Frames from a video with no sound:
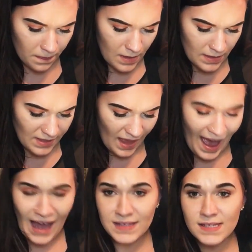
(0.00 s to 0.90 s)
And like the
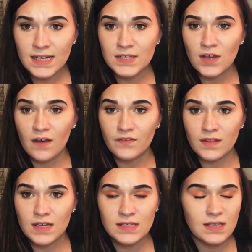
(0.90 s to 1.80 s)
ads that I saw for
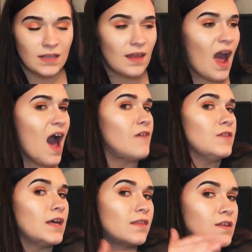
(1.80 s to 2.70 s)
this, like they have
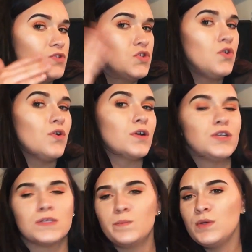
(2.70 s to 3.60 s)
like this
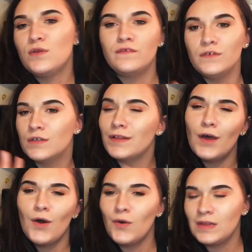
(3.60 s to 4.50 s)
gorgeous, beautiful
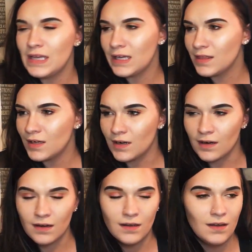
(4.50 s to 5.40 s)
glow, and like
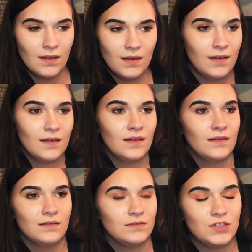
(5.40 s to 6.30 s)
they're
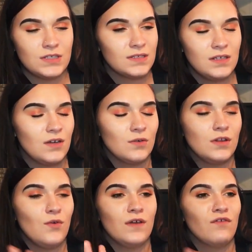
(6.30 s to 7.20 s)
just, you know,
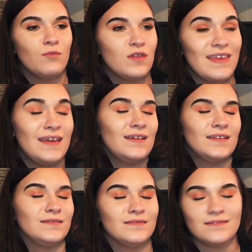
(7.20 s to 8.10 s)
glowing from within,
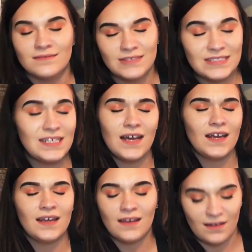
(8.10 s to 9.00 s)

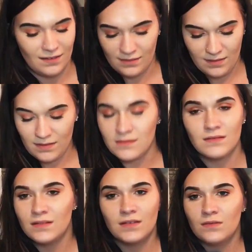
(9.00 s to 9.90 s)
stunning, and
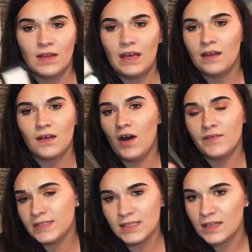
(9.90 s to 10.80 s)
like
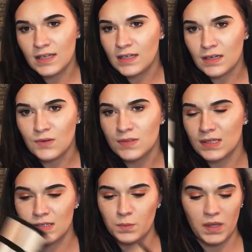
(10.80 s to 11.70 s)
obviously they didn't use
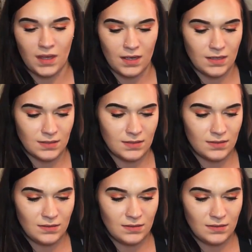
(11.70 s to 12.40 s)
this because